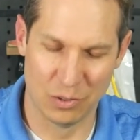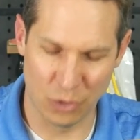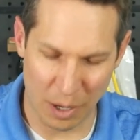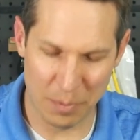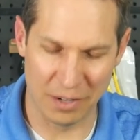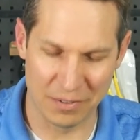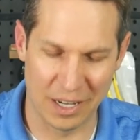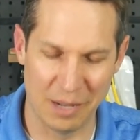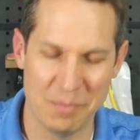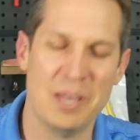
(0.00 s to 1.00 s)
drop-off
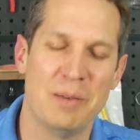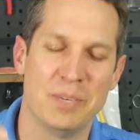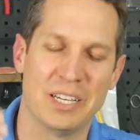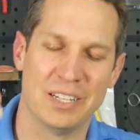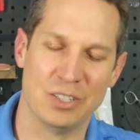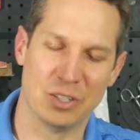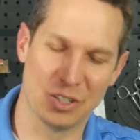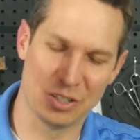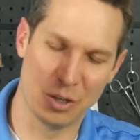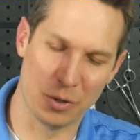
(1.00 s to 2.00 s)
time because you're
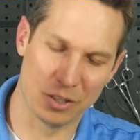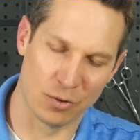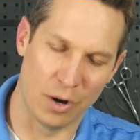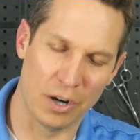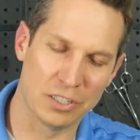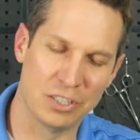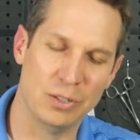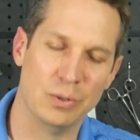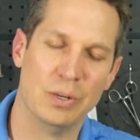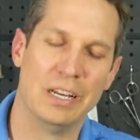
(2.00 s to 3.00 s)
just going through
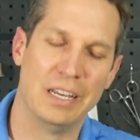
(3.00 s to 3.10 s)
R2